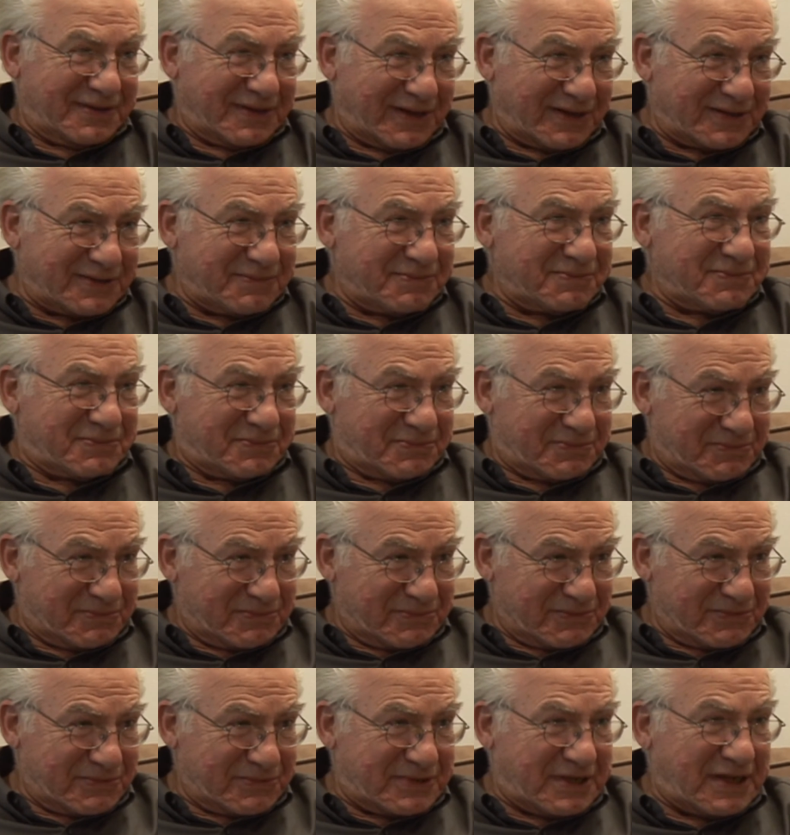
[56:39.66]
eh,
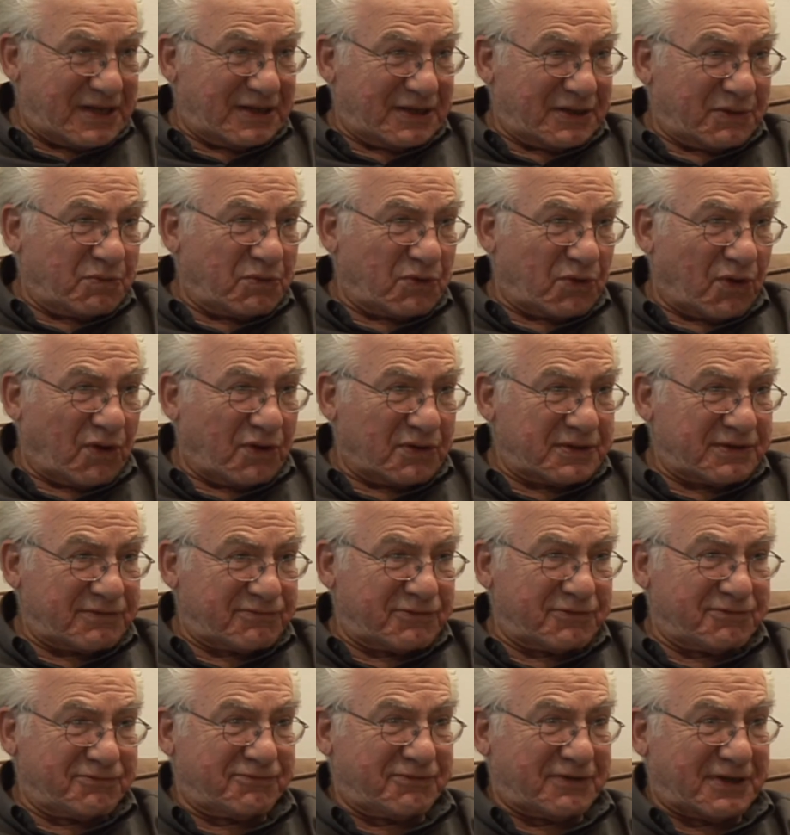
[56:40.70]
dealing with all
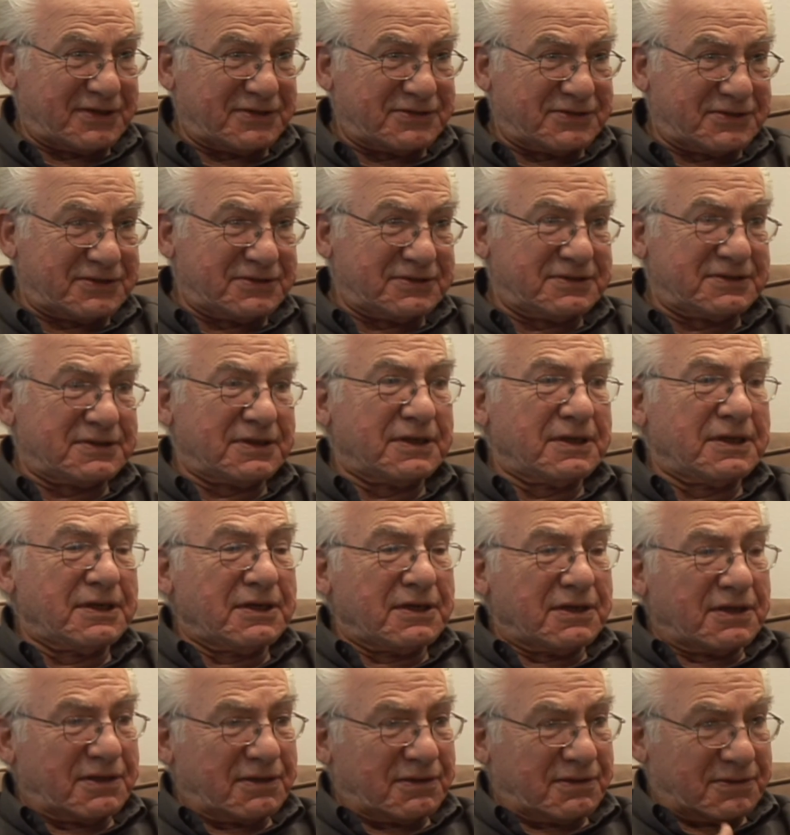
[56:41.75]
different hmm. phases.
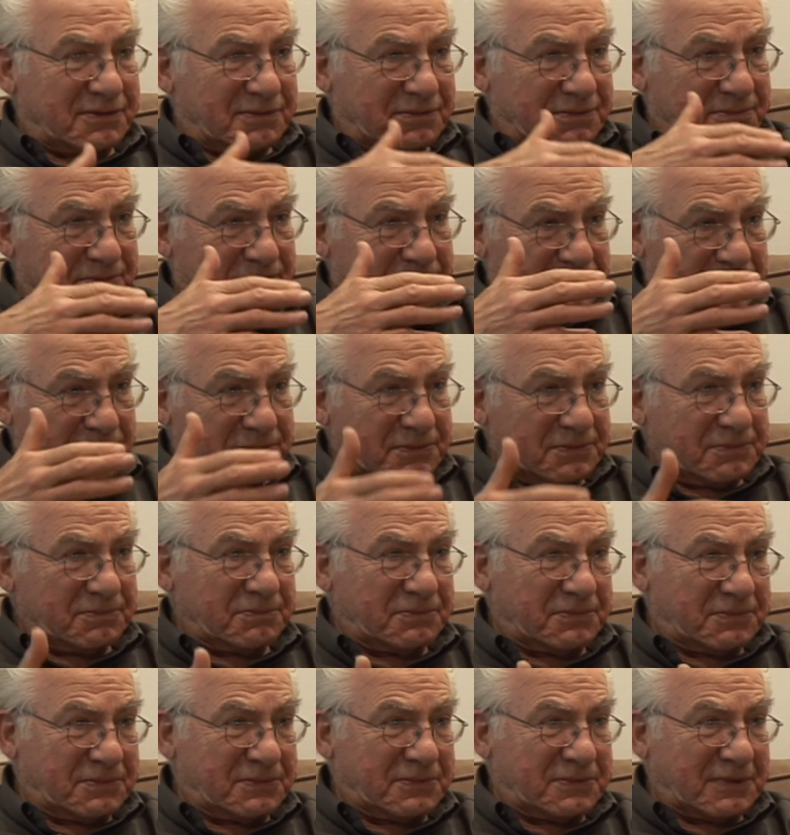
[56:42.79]
Mm. Uh,
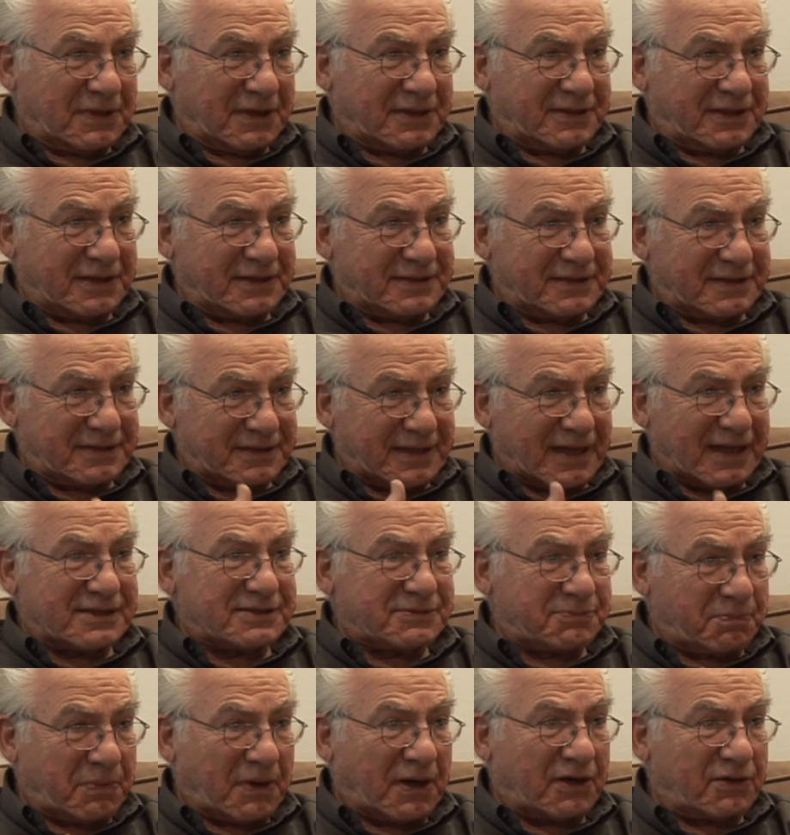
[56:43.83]
I think that
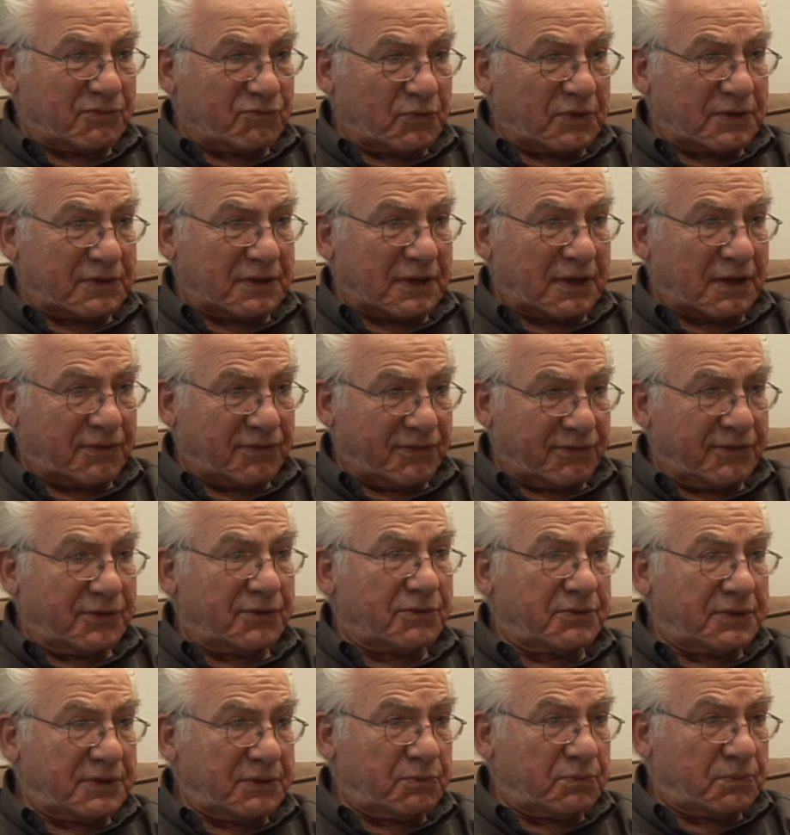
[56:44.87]
that's part of what our
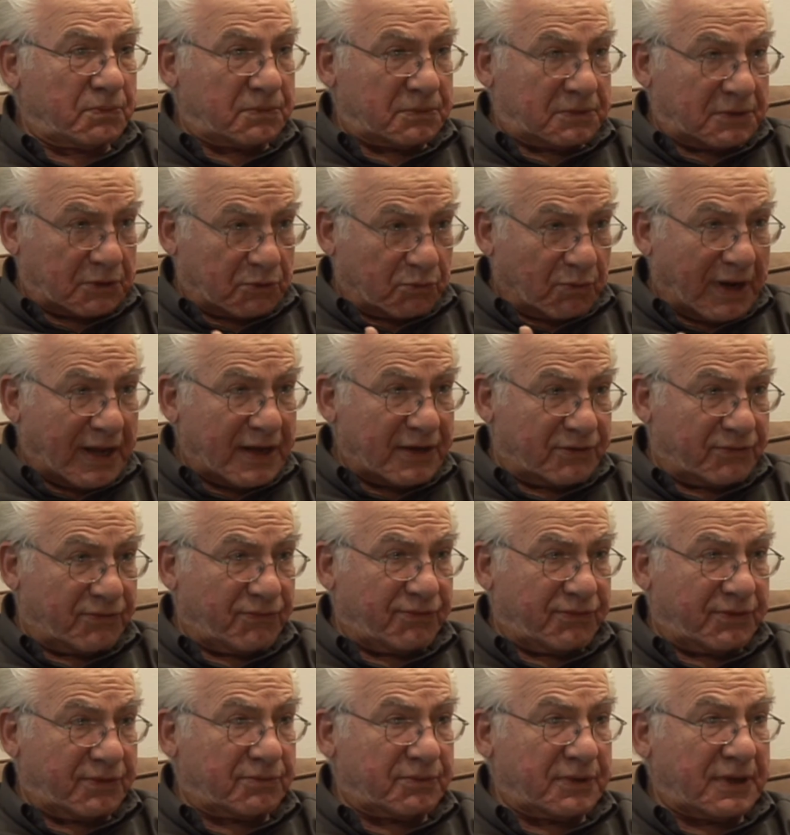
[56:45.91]
theory, the grander
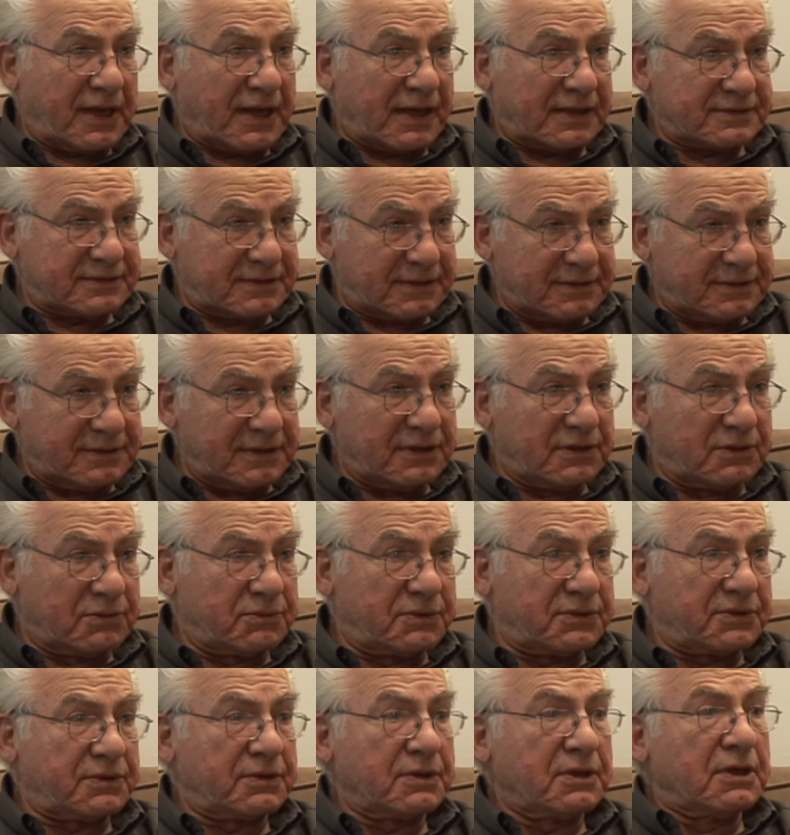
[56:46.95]
theory, has to deal
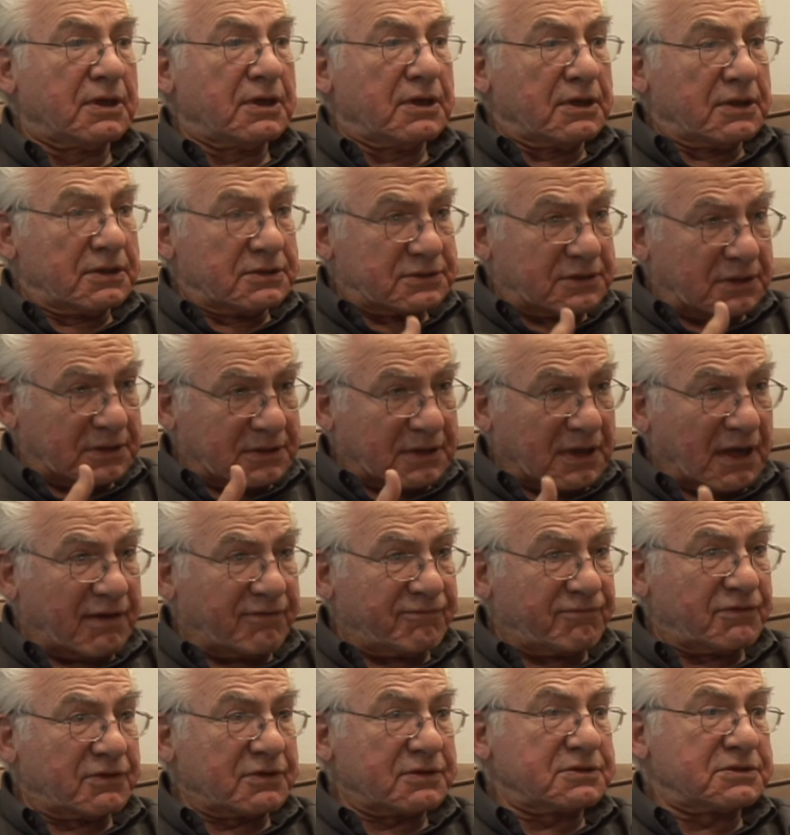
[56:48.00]
with, is that
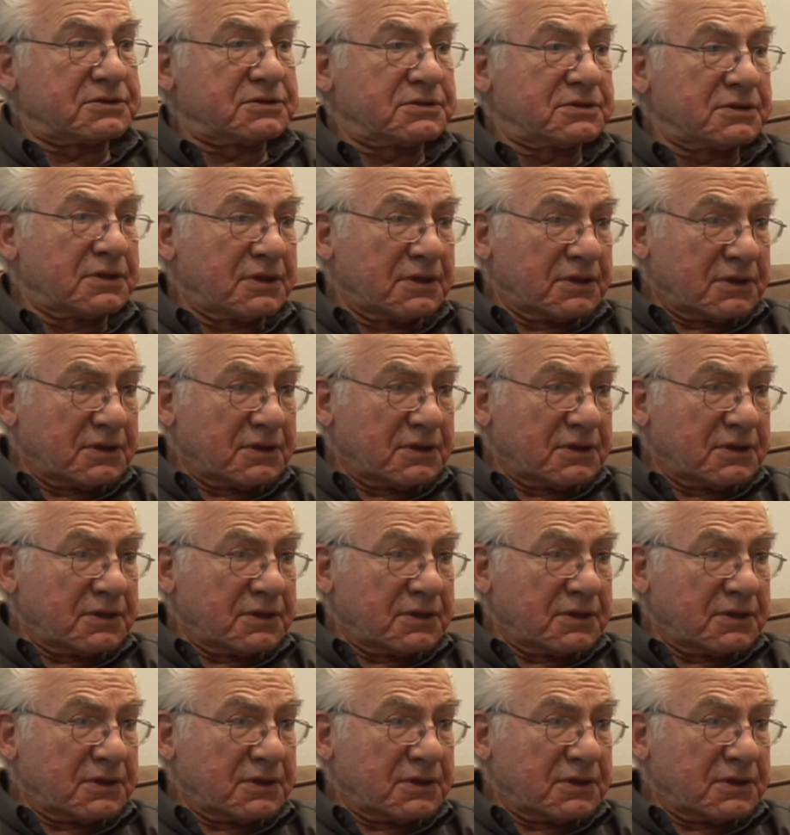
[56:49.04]
conflicts